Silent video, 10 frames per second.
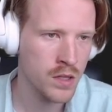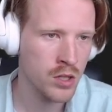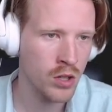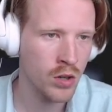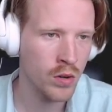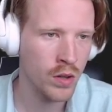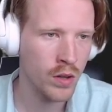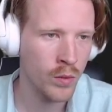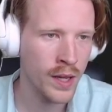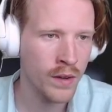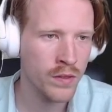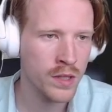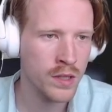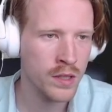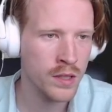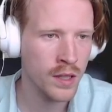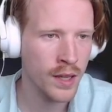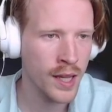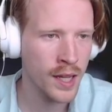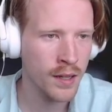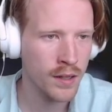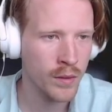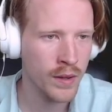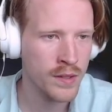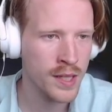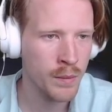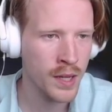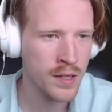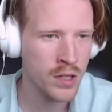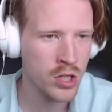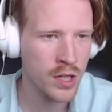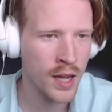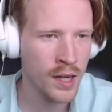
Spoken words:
So we have delayed, we have send message.